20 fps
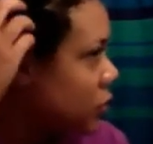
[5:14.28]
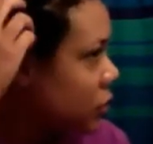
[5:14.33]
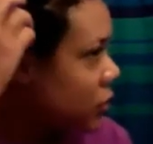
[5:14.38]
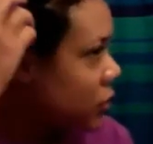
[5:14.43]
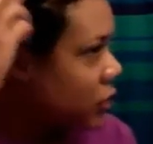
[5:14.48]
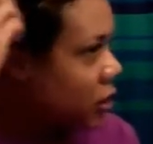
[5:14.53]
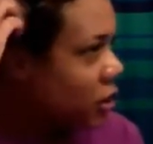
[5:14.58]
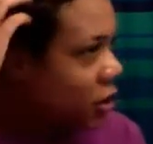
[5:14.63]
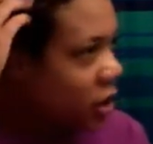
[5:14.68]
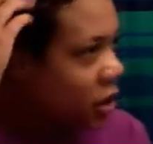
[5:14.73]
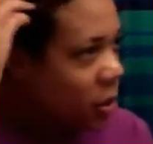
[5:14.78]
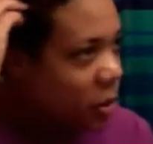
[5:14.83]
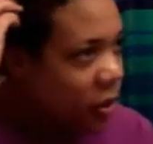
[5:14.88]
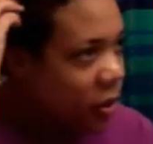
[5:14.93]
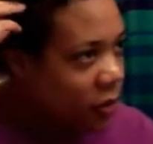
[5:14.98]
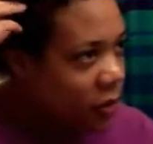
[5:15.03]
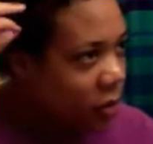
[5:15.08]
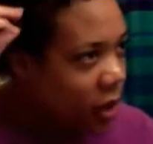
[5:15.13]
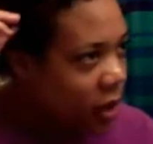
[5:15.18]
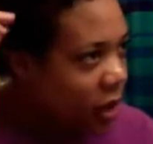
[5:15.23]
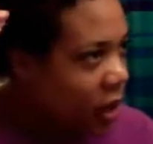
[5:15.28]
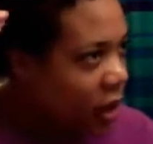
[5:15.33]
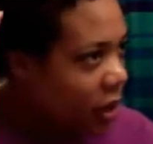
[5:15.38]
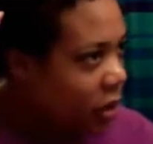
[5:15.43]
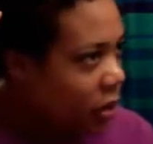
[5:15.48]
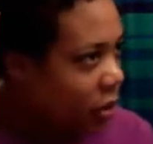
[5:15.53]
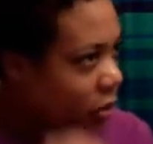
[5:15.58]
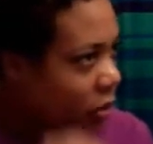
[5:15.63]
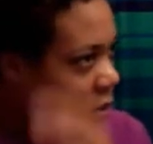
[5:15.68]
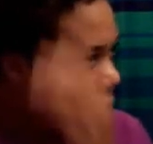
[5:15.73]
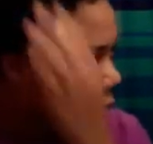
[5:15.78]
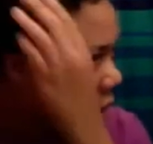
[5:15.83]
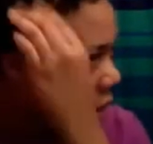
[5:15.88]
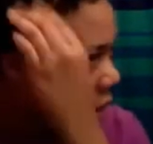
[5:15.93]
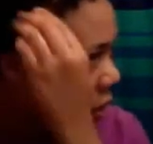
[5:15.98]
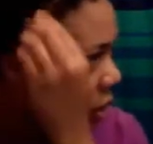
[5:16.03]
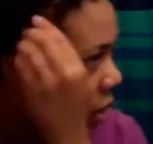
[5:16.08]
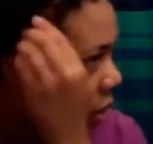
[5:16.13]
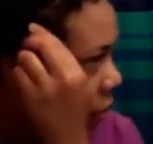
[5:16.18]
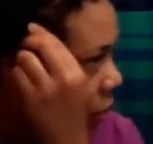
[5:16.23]
Some of them I kind of like
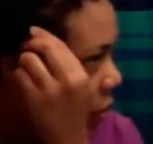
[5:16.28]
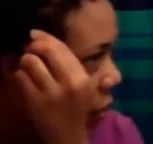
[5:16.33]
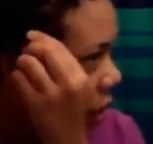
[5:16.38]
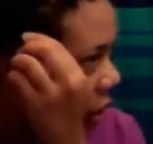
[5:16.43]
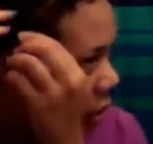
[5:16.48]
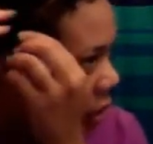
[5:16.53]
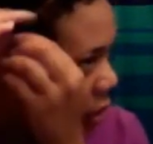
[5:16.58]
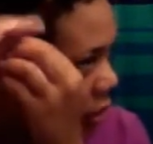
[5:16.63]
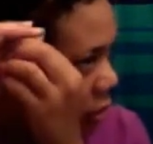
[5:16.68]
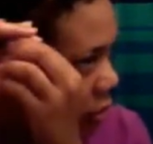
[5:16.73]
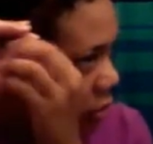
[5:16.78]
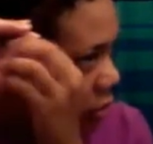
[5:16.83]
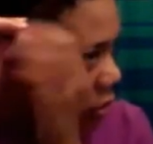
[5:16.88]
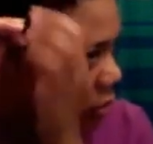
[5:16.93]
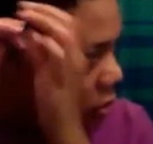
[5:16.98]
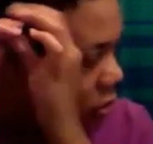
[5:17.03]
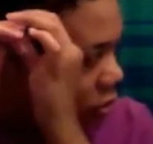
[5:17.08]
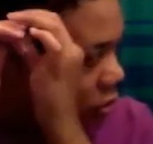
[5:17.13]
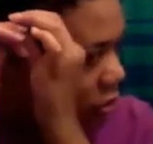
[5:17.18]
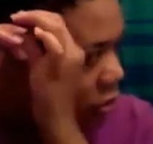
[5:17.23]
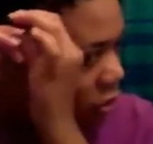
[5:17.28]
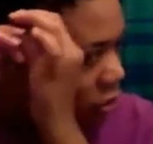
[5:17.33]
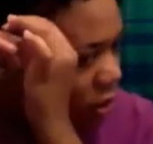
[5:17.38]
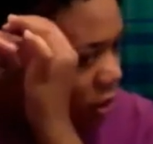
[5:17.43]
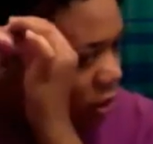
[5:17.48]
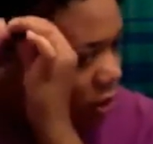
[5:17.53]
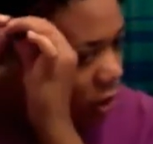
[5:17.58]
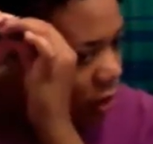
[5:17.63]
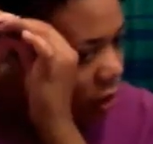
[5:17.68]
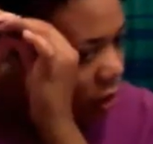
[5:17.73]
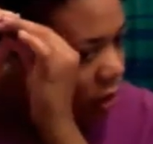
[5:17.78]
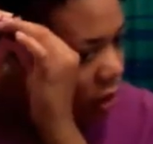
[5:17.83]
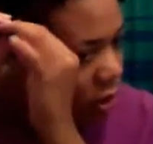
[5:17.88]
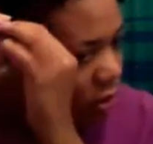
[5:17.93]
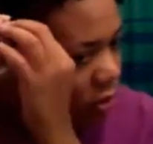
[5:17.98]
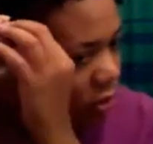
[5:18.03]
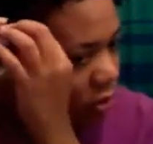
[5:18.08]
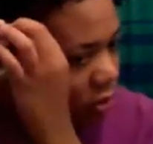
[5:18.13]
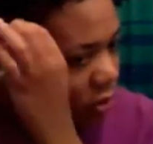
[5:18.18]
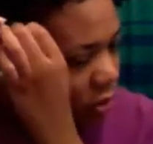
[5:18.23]
separated each
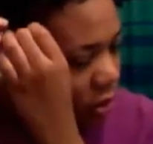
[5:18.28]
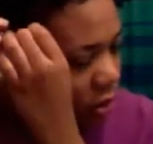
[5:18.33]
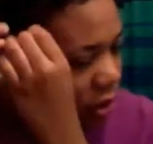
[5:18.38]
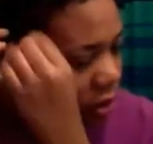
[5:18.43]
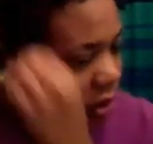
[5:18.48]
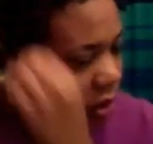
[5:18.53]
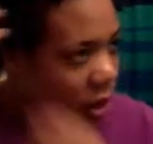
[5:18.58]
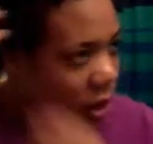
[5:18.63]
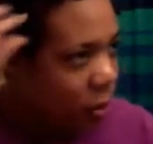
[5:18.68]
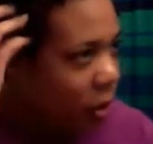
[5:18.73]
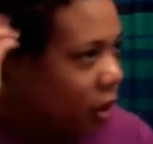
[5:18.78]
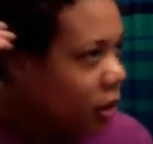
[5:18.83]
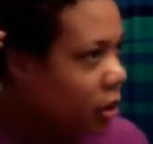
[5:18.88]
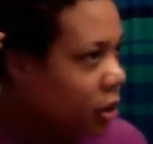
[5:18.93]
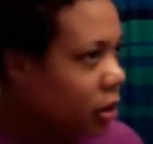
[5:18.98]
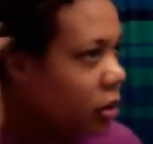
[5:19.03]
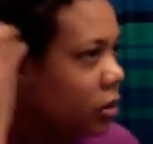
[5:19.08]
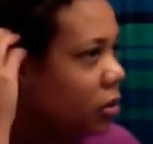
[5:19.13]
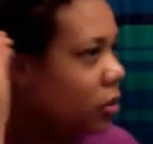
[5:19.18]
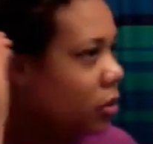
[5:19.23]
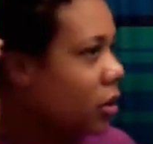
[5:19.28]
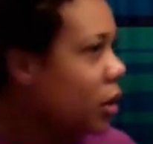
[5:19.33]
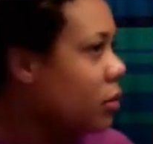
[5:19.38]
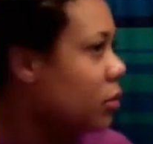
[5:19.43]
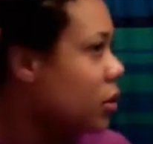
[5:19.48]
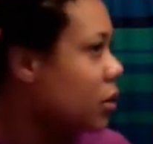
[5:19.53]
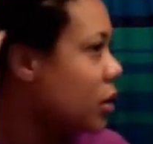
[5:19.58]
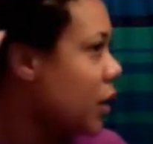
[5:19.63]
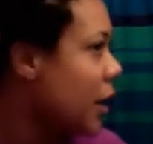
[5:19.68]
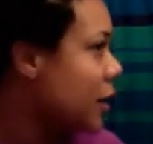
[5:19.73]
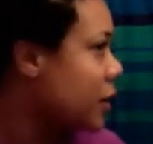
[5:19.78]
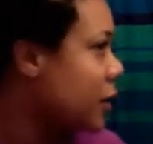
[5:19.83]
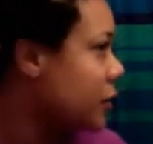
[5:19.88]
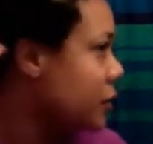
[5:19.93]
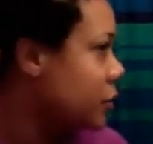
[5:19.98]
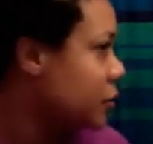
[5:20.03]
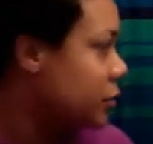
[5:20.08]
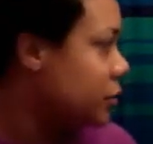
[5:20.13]
section, and I think I'm probably gonna do that with a lot of them,